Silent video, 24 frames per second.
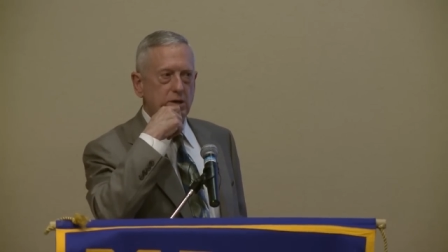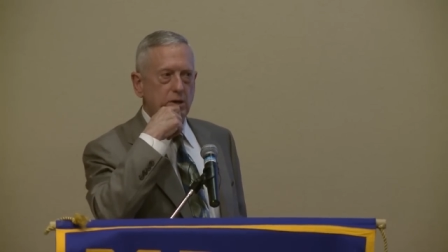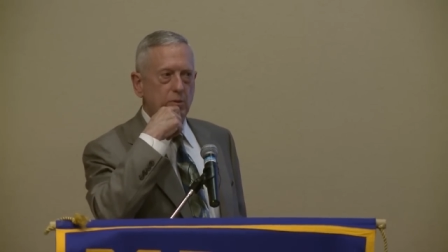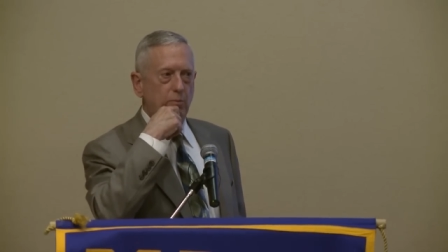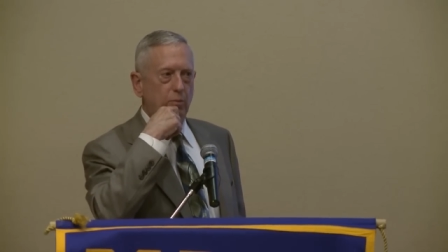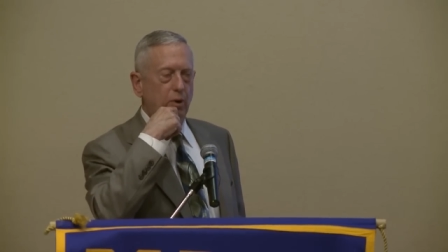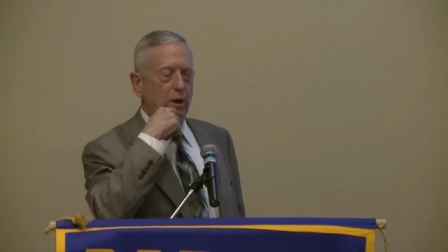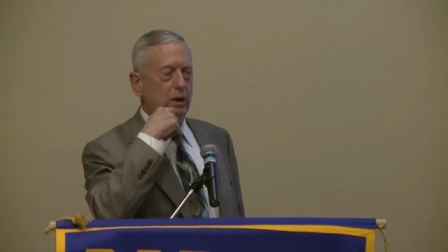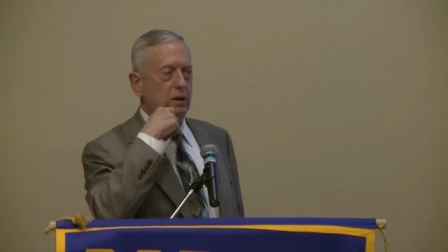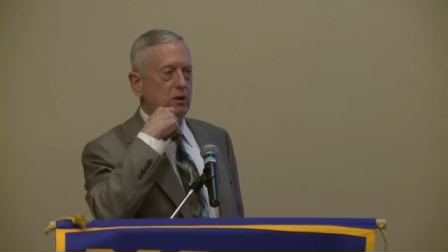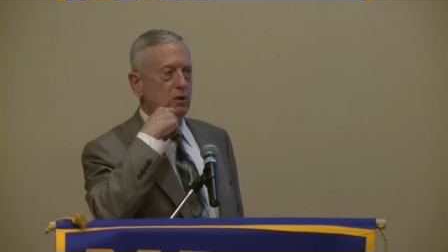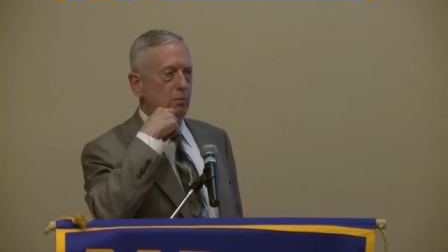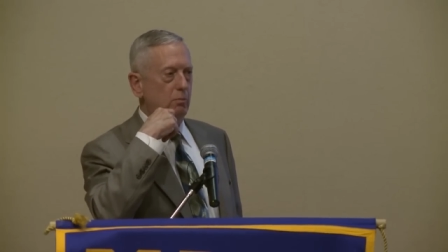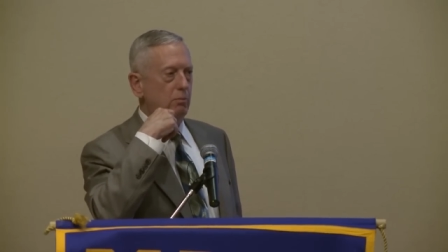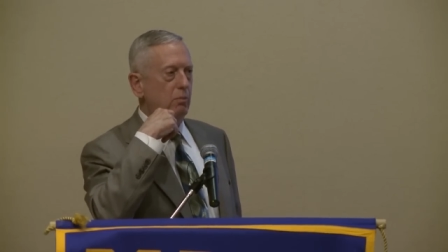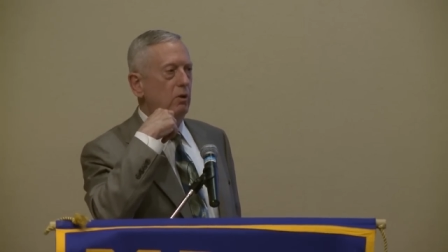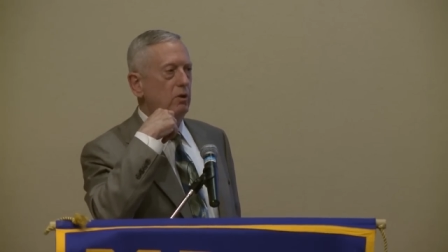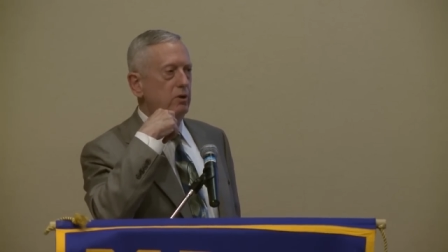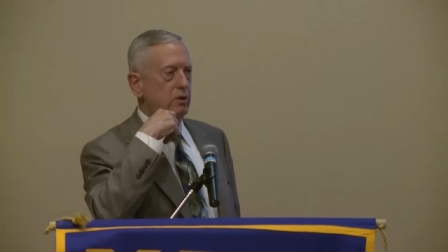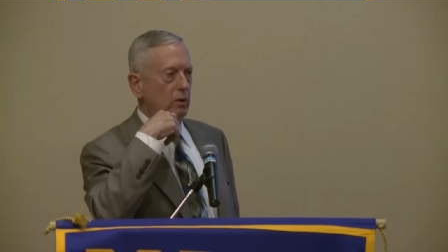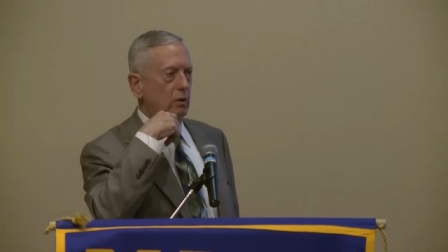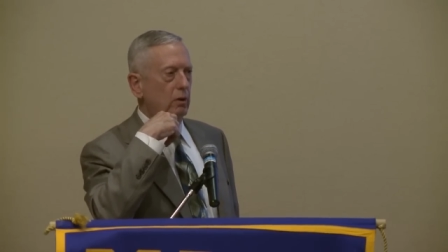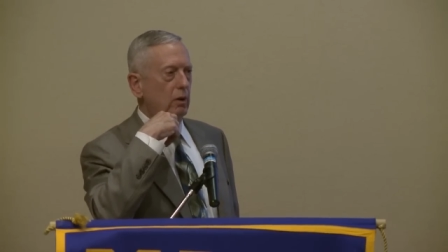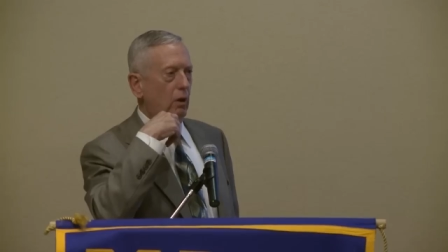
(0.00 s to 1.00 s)
you, bring, you,
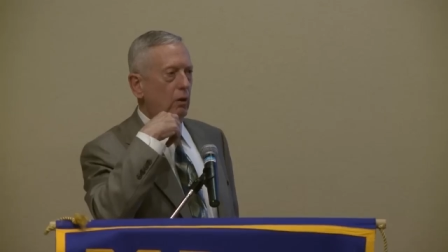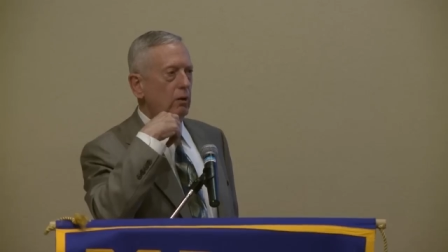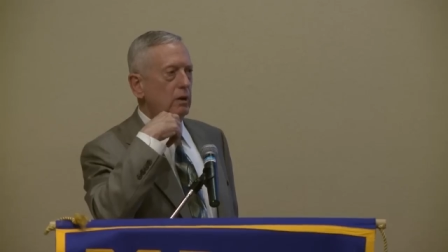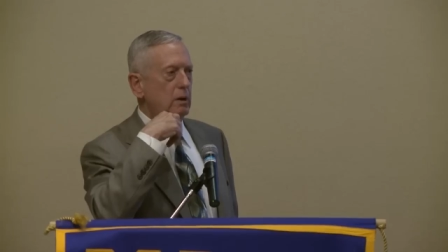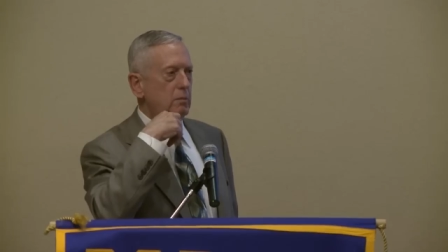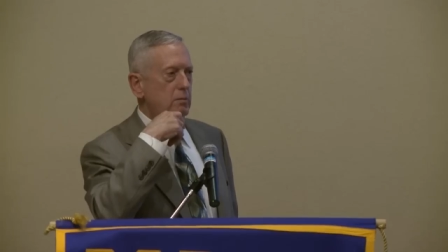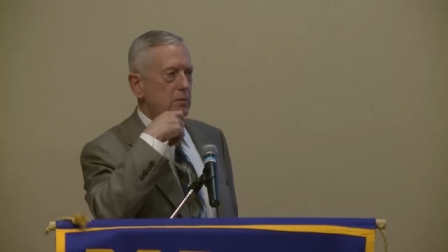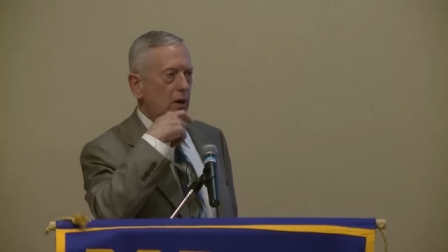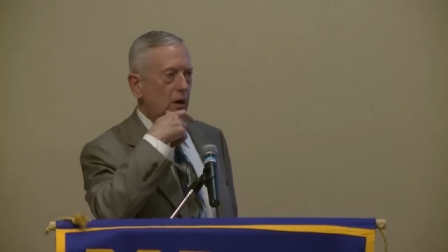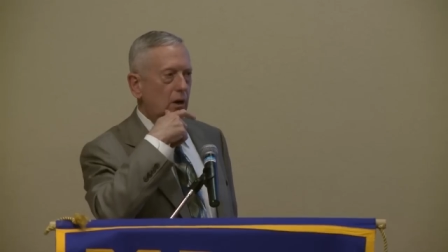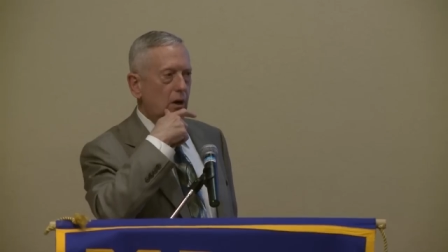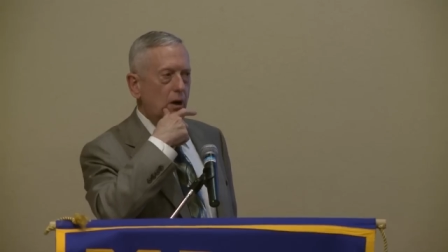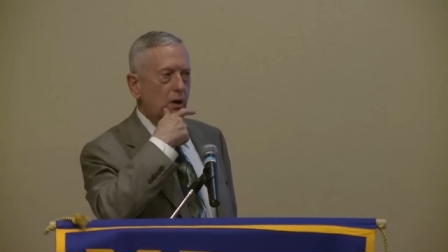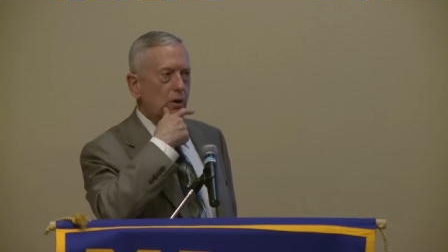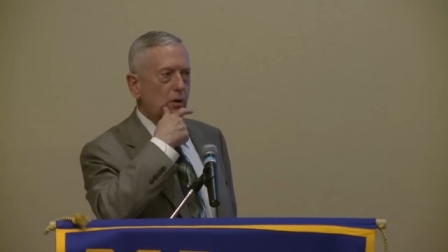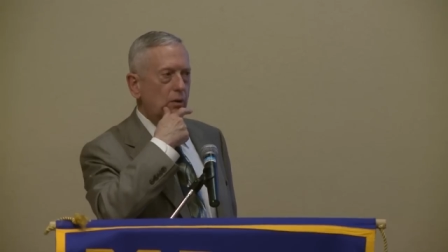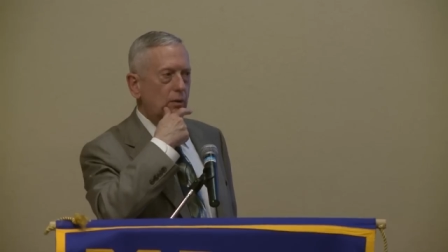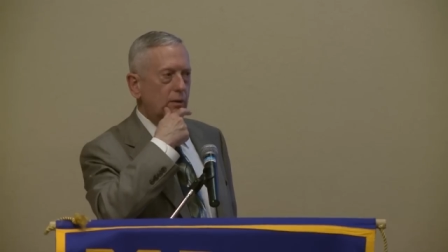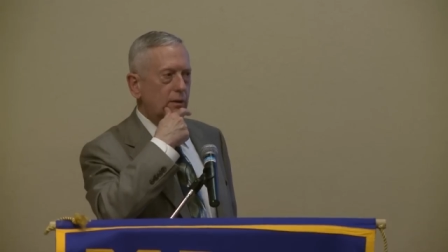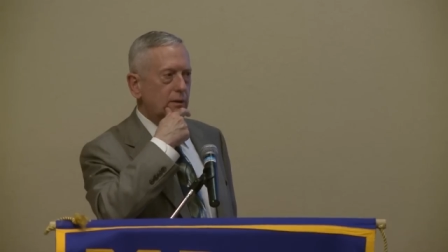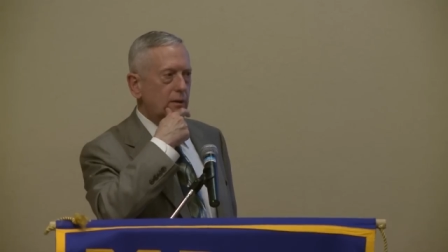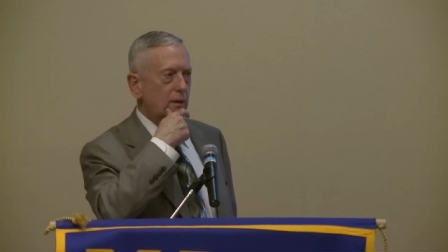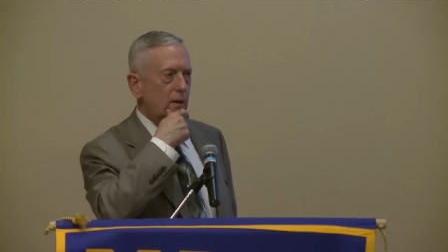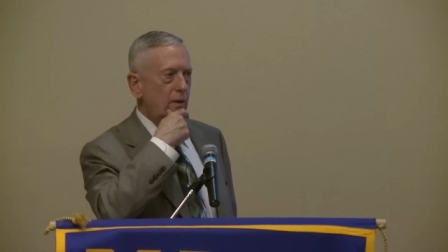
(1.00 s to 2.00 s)
you loan him your
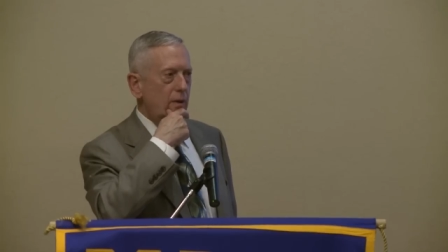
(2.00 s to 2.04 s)
hose.